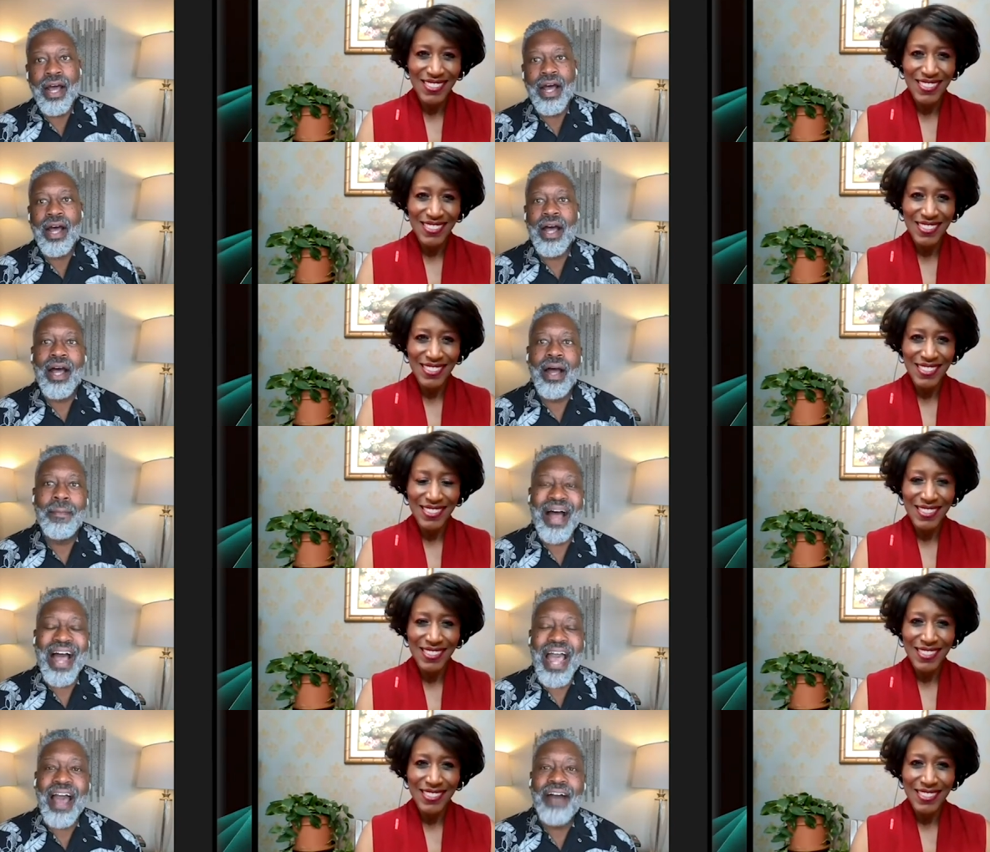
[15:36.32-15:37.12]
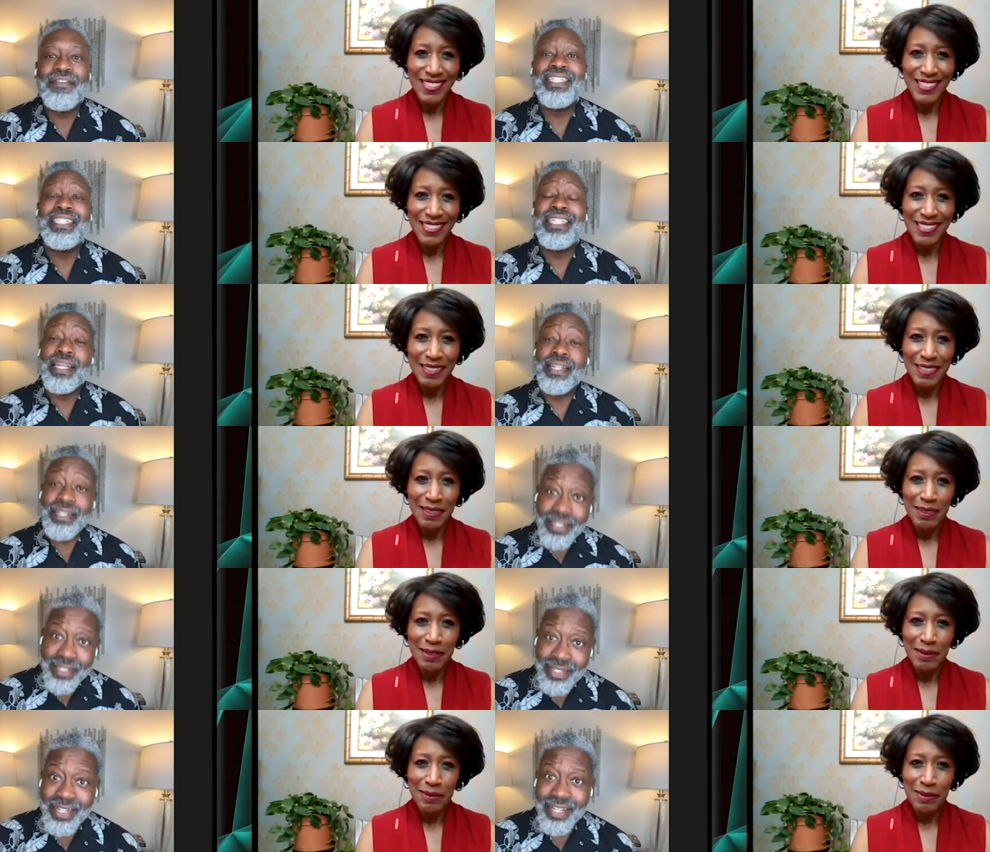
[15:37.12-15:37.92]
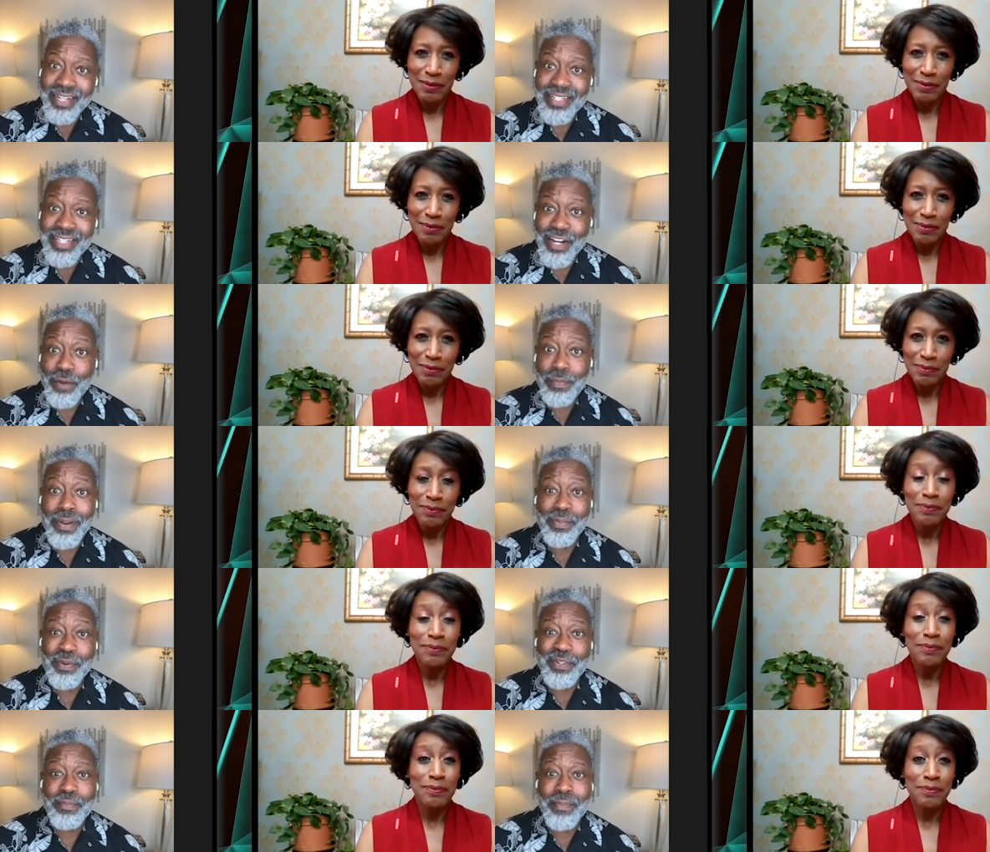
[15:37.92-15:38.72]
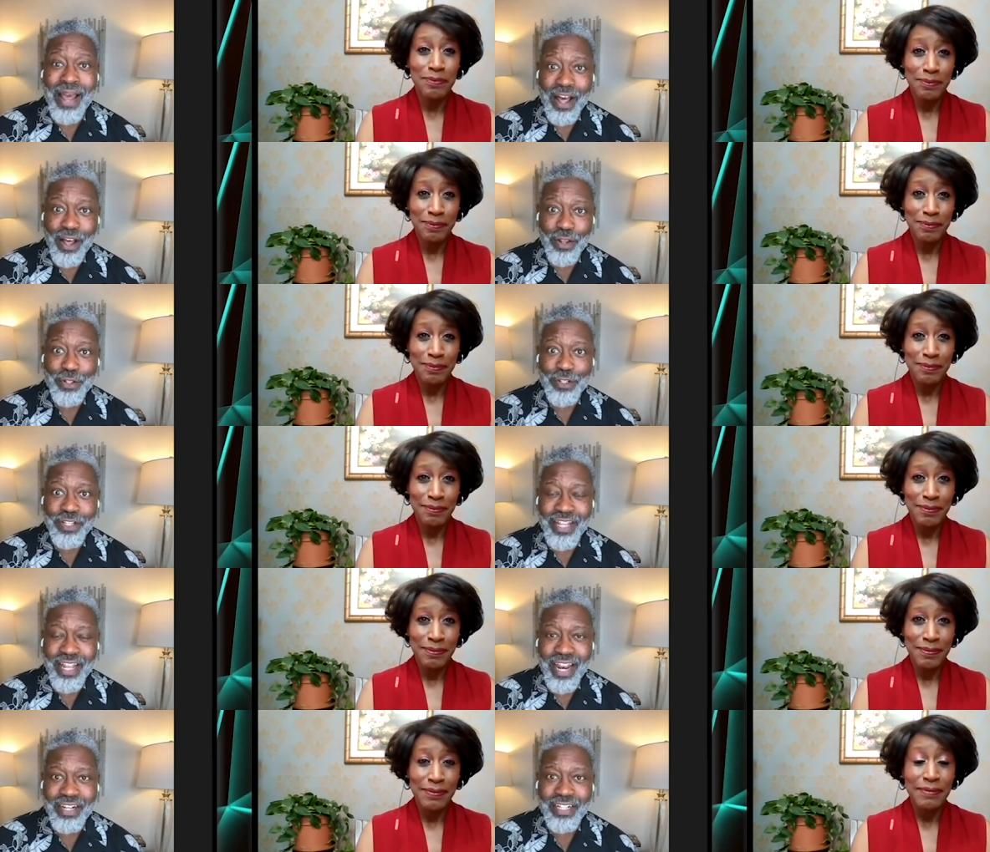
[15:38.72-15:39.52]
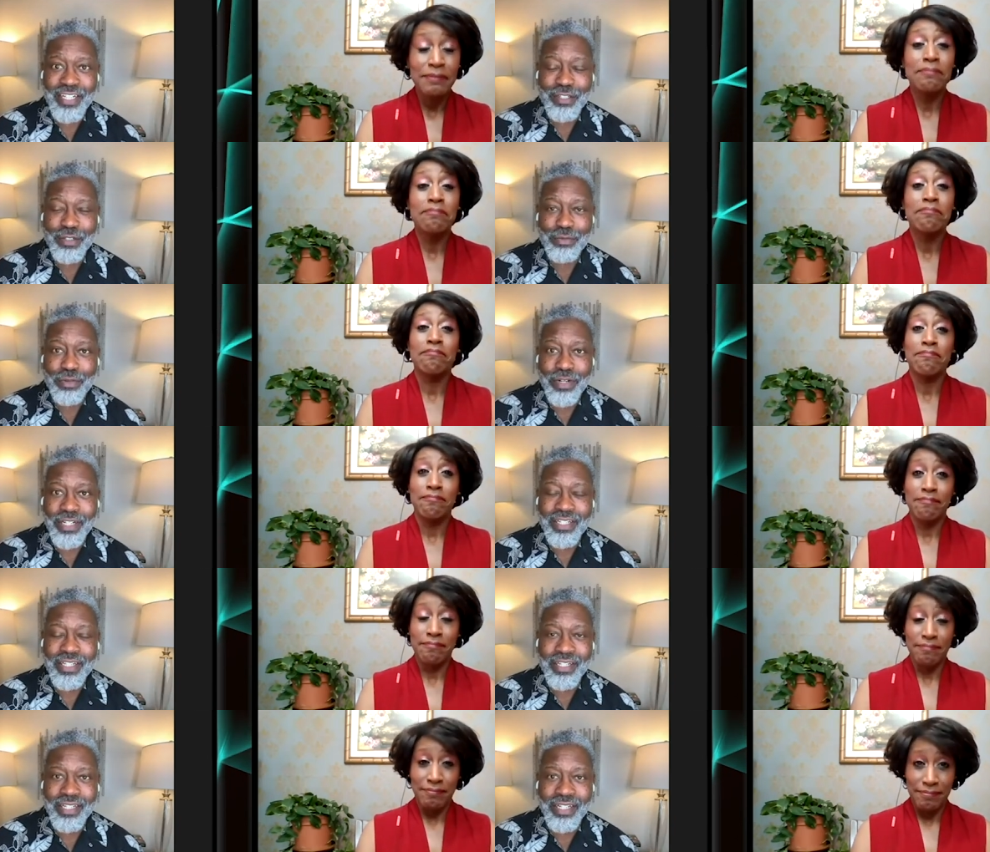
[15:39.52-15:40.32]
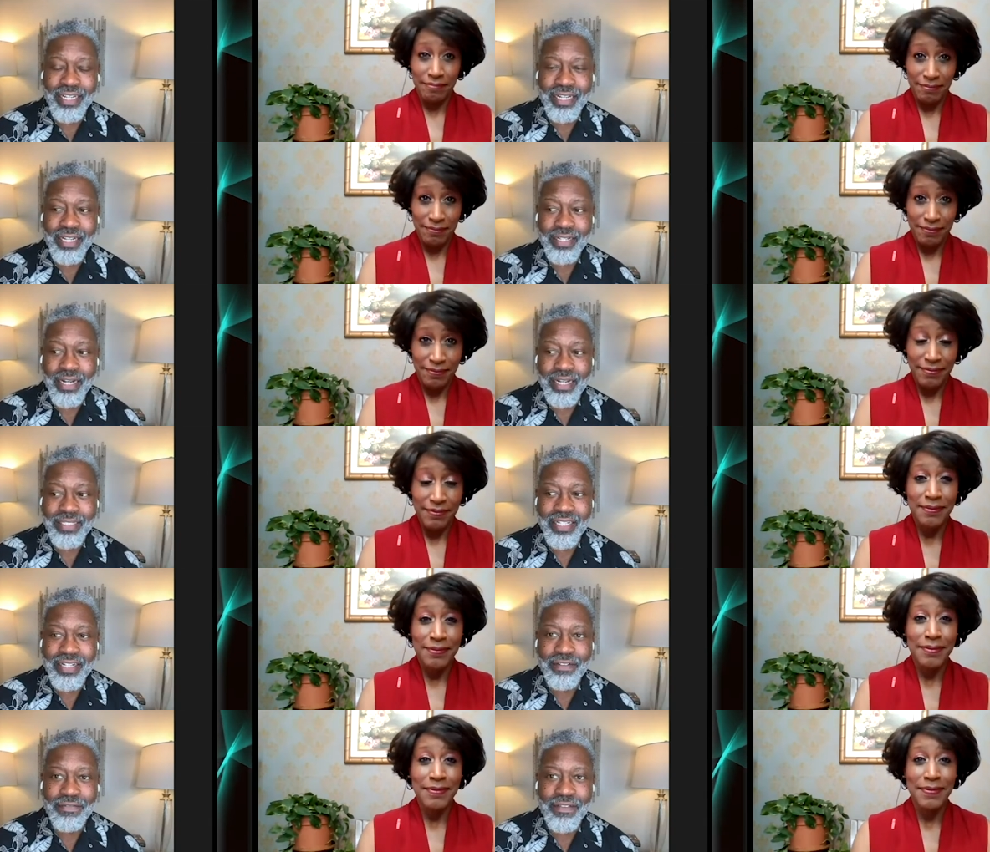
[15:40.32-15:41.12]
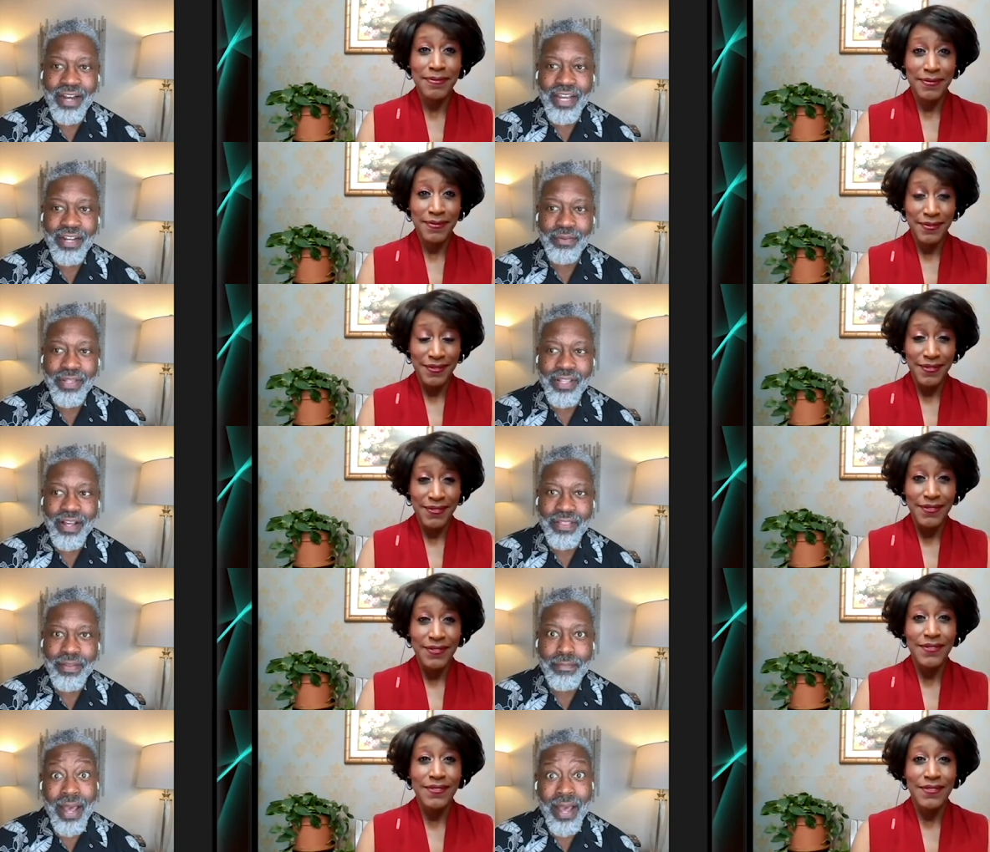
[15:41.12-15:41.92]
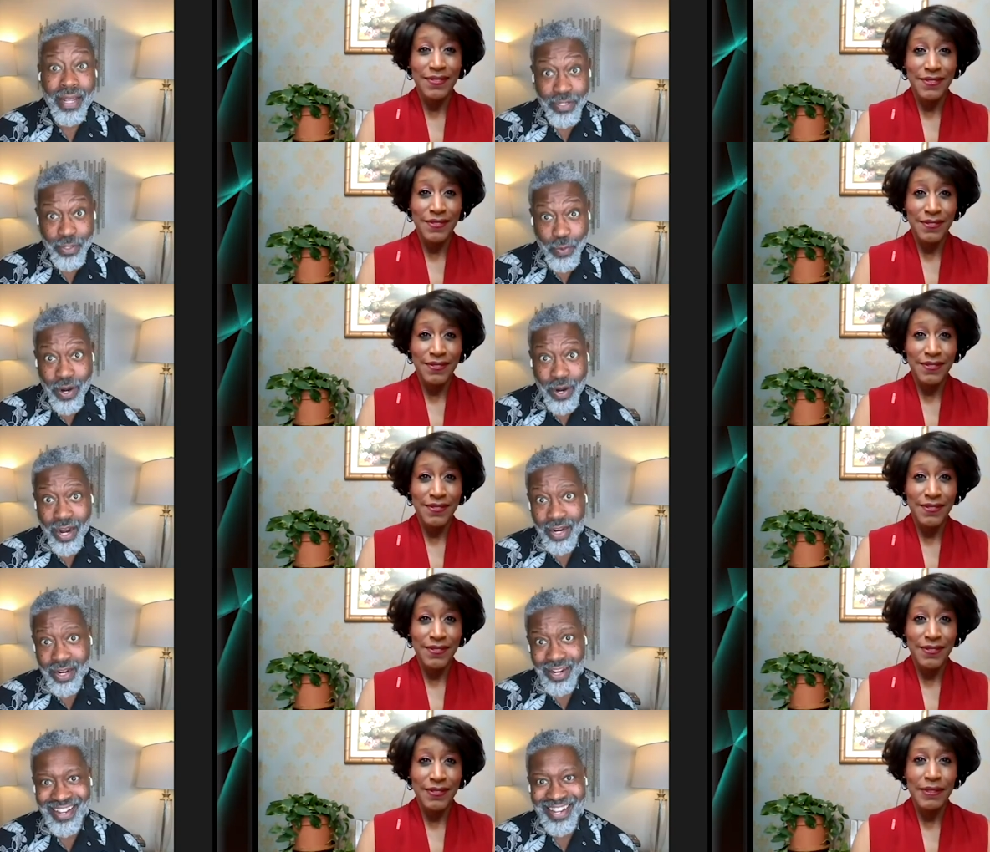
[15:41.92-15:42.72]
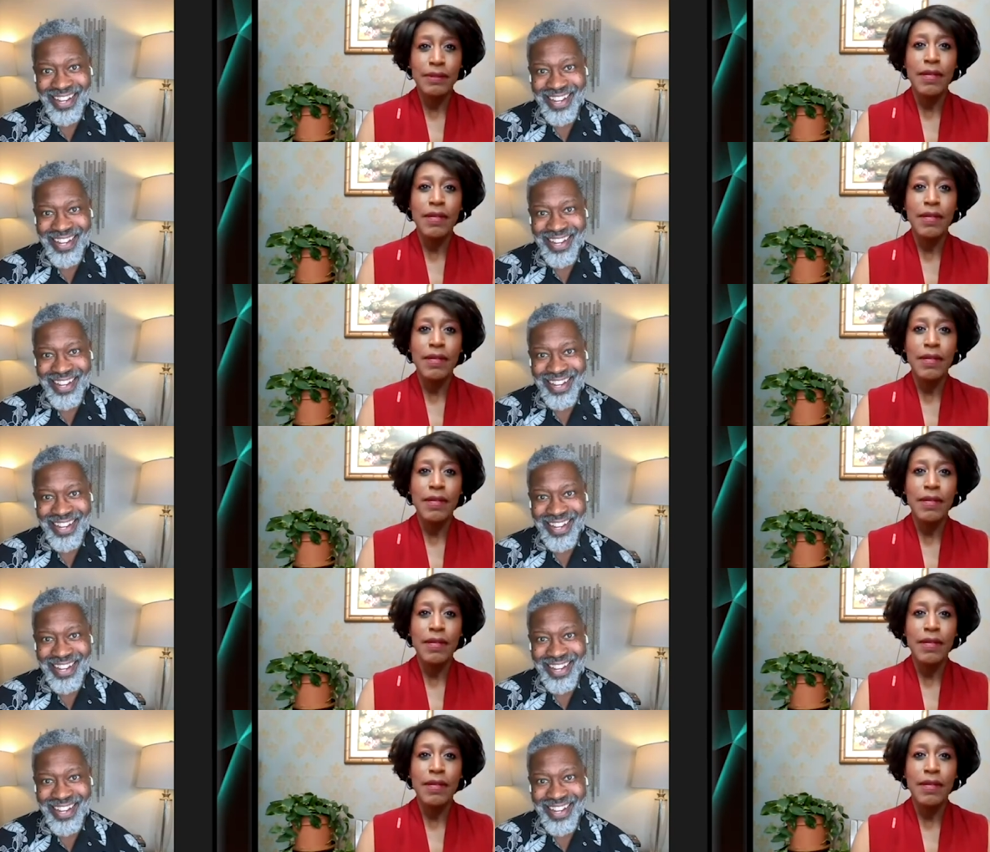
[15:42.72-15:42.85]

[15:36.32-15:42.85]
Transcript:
Speaker 1: Um, I have a tendency to stare at people's mouths that I just recently identified with all the mask wearing.